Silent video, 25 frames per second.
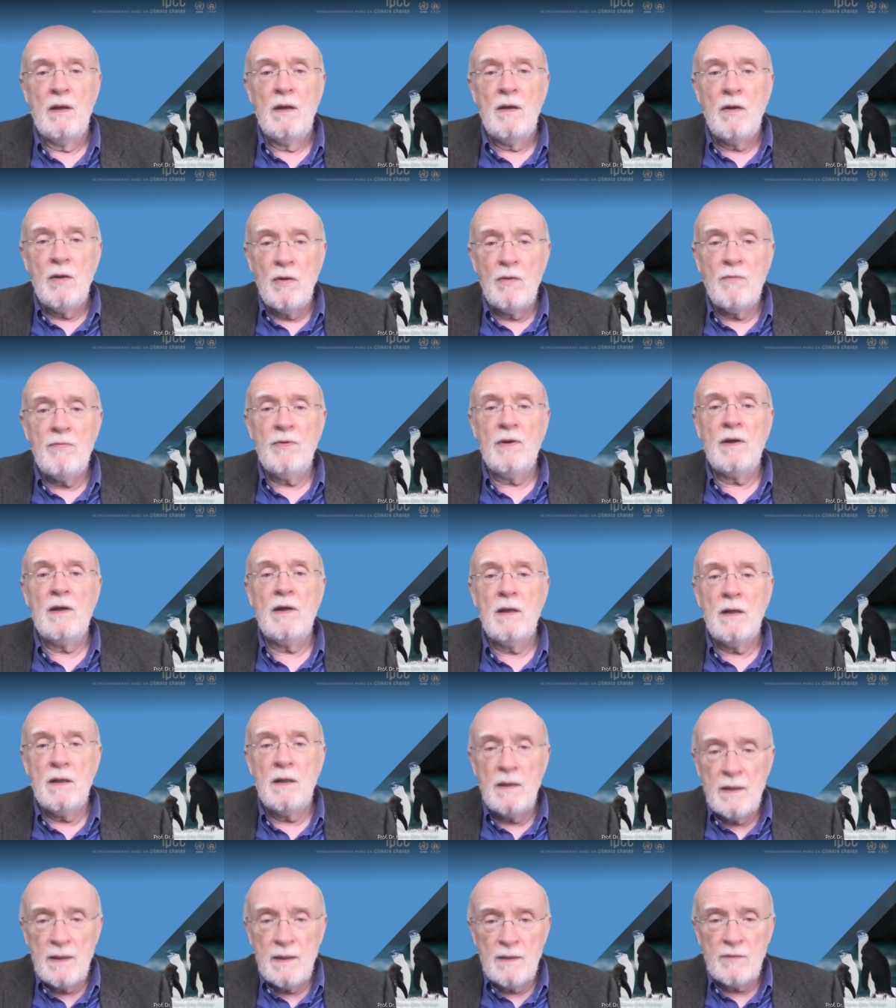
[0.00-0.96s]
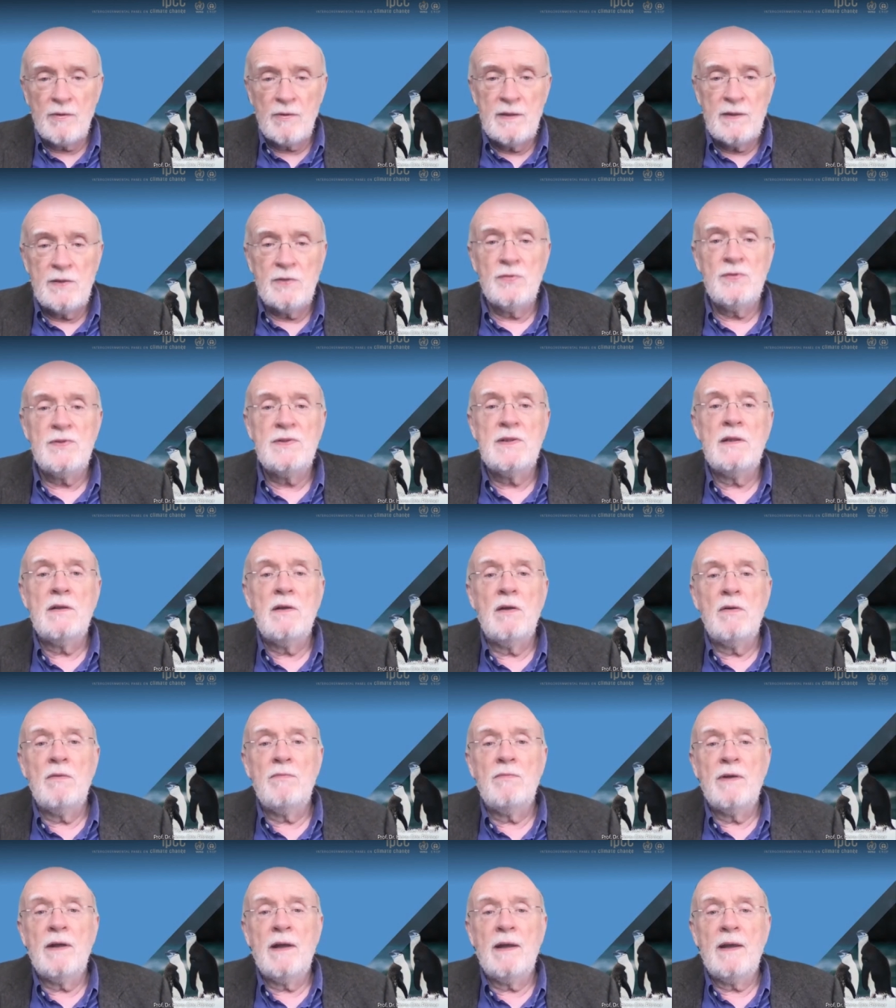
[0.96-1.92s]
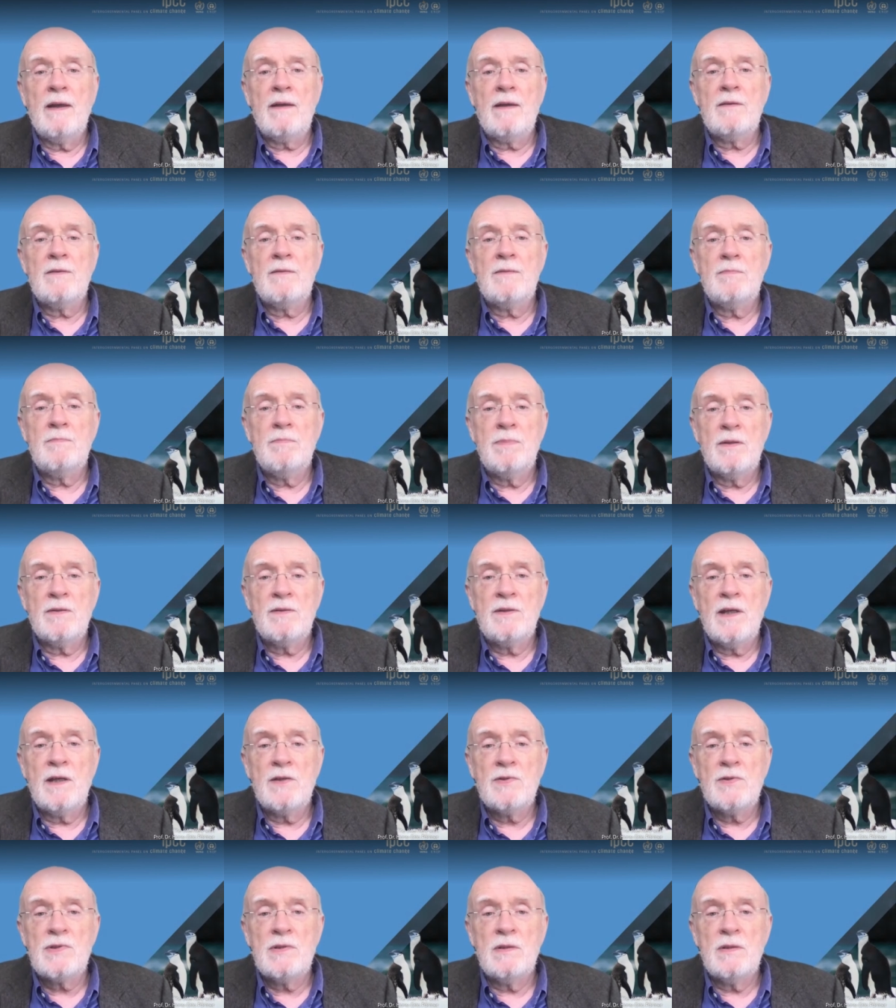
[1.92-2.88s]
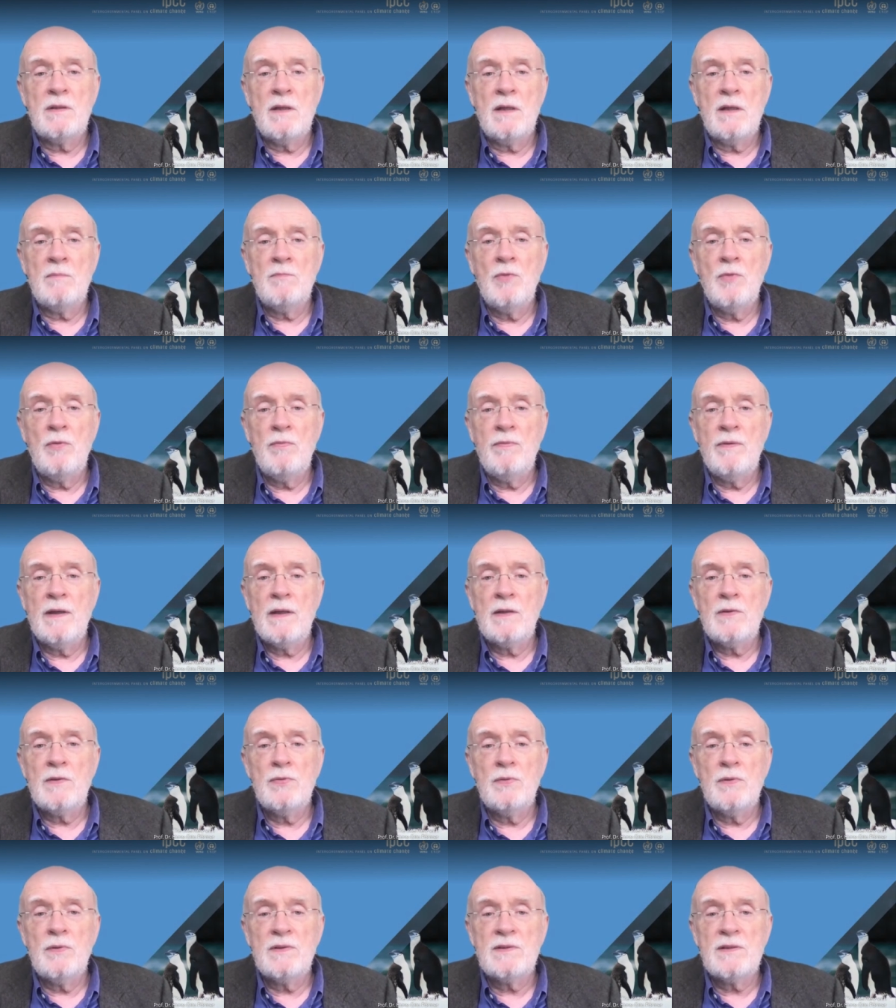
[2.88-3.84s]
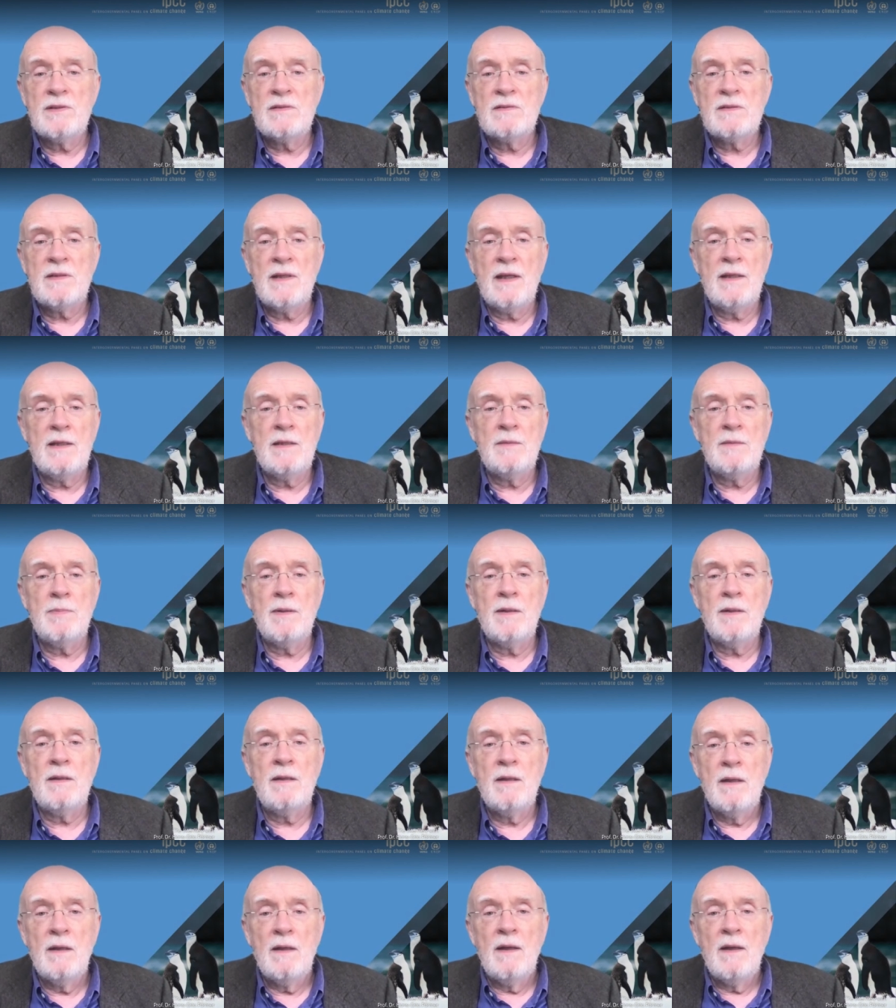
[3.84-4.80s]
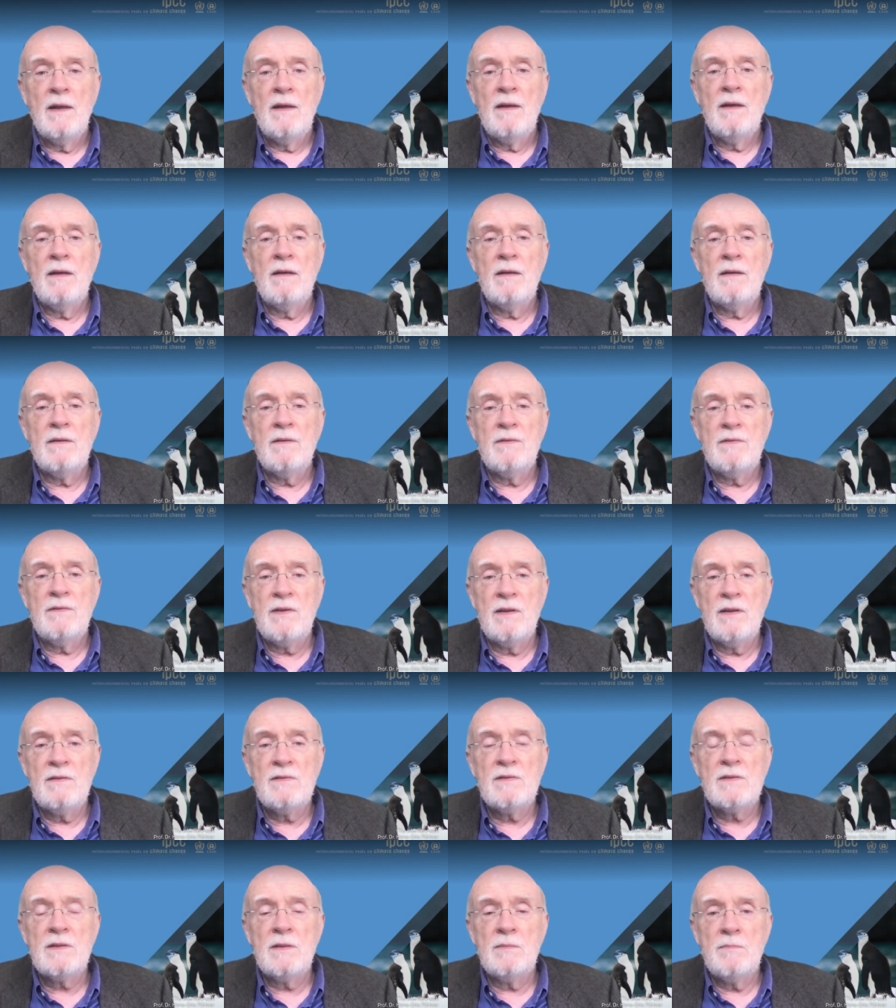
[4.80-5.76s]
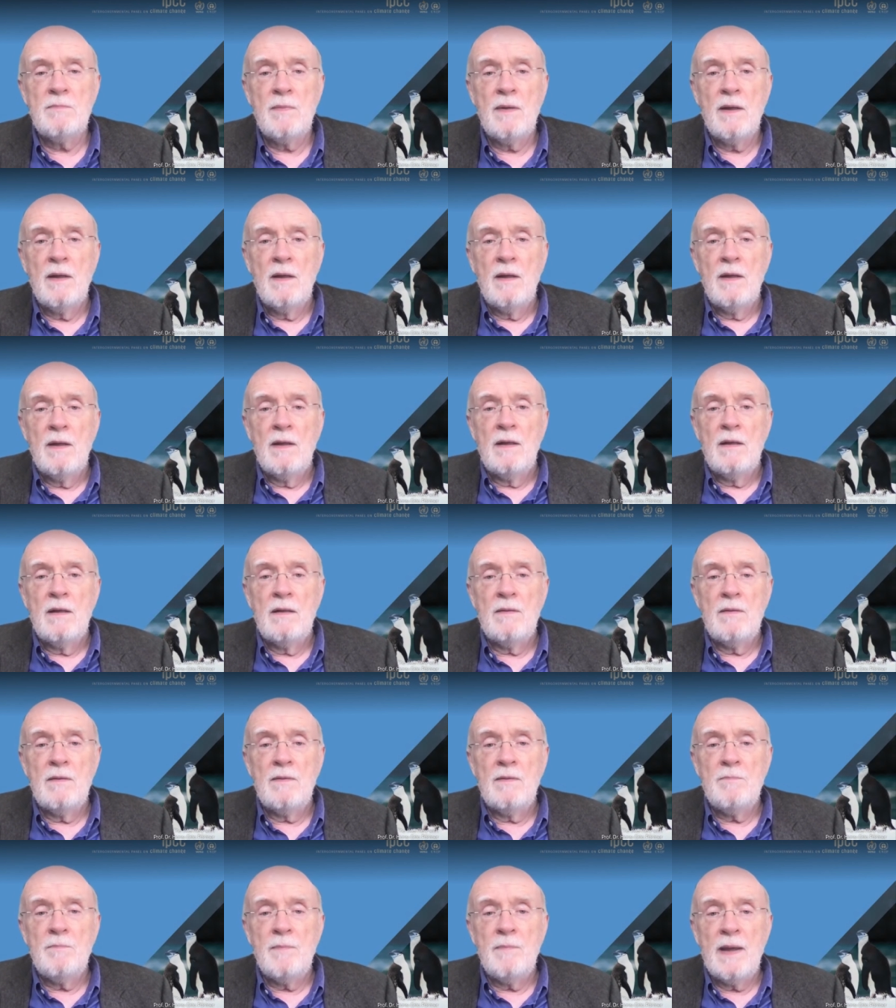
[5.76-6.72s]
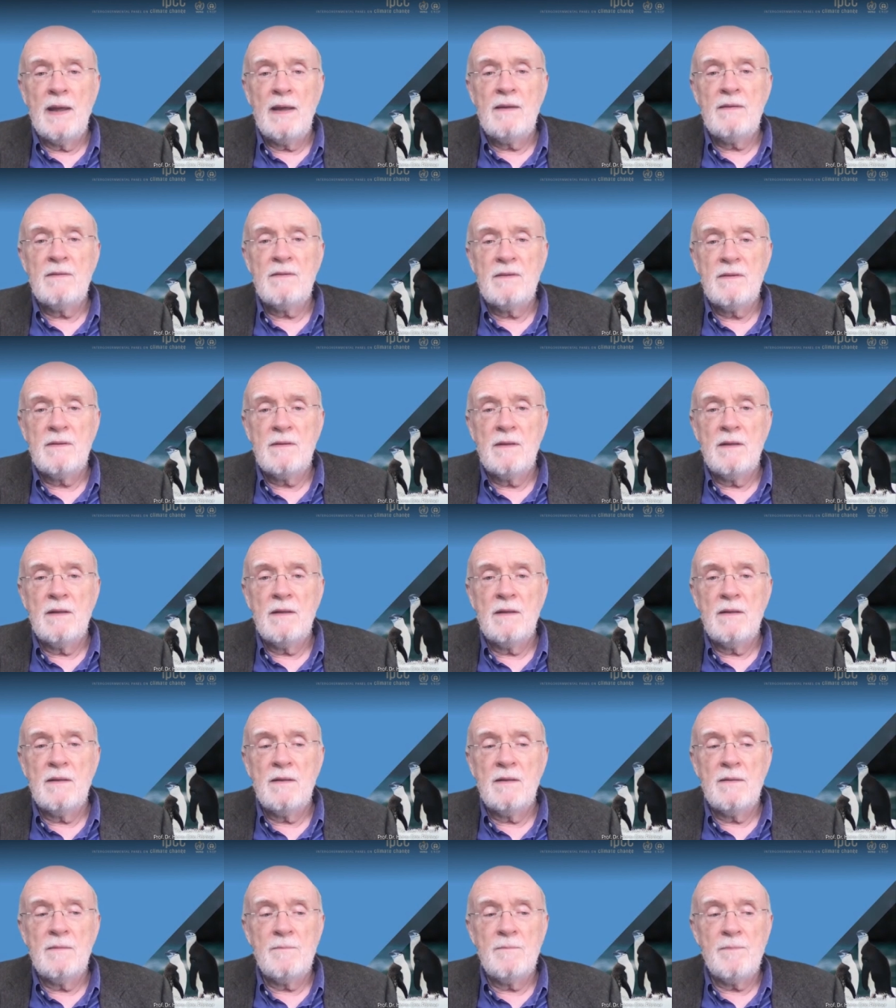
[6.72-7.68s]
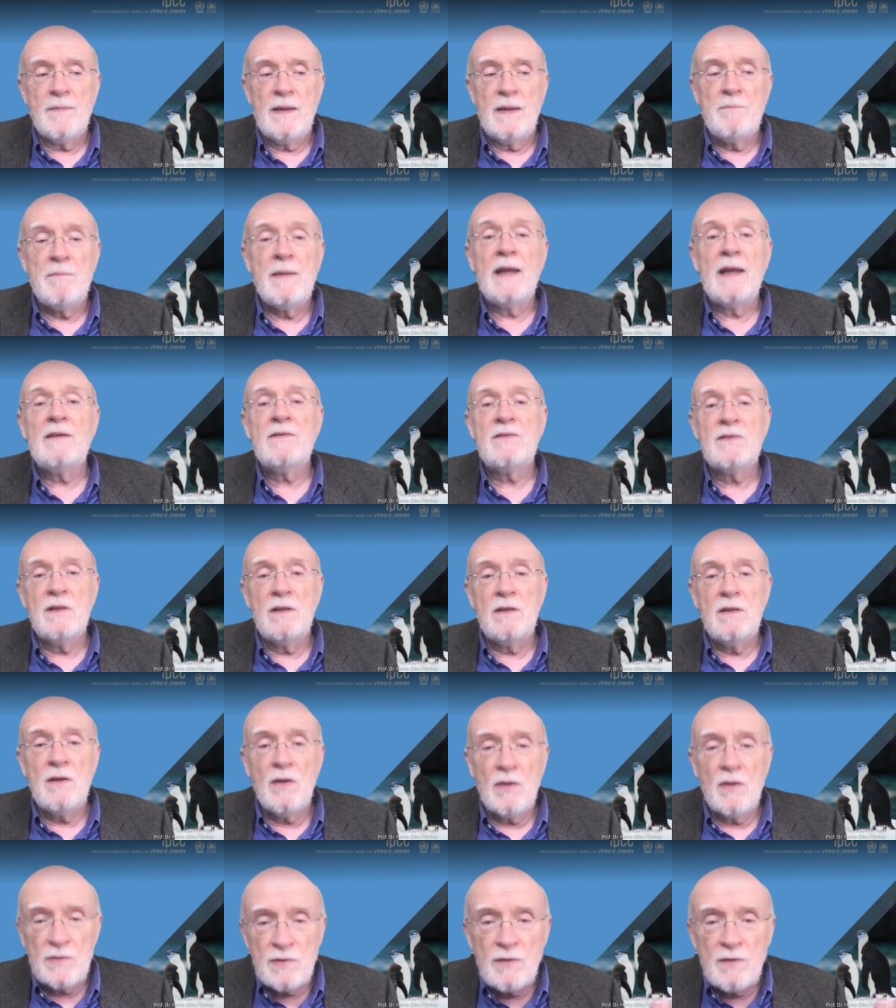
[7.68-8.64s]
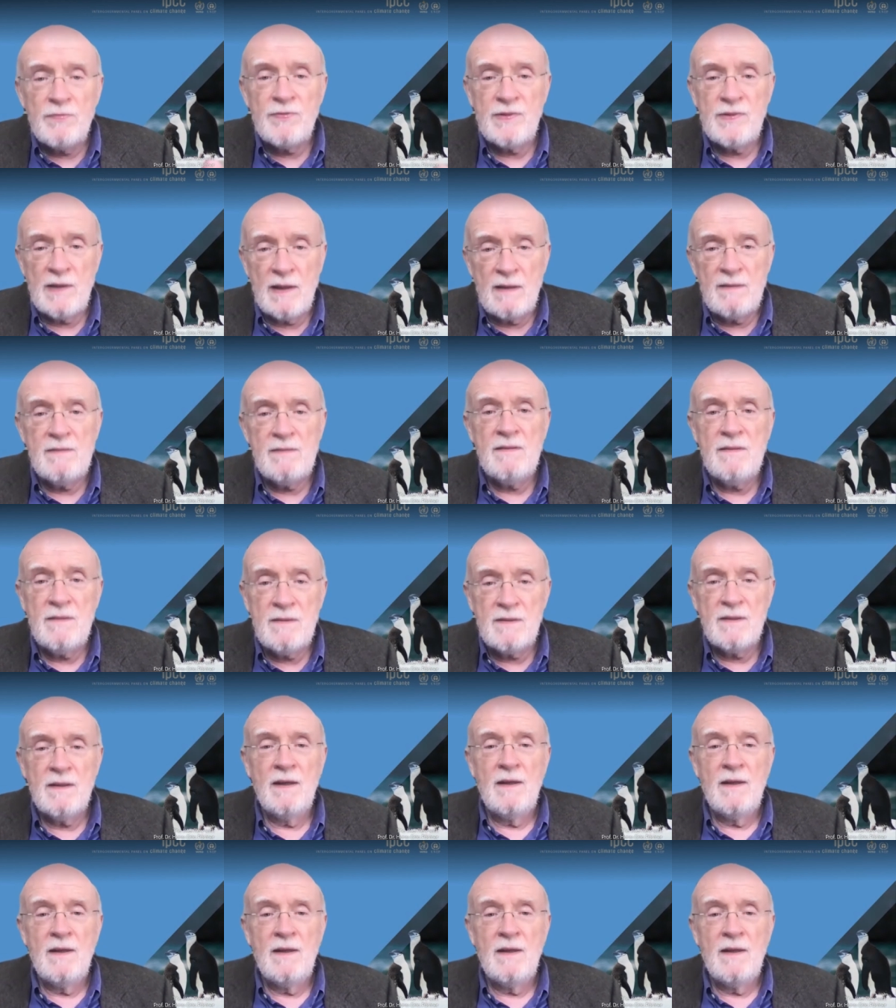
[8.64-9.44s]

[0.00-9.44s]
over reducing over-exploitation and moving to a sustainable uh, system uh, makes, um, makes a lot of sense.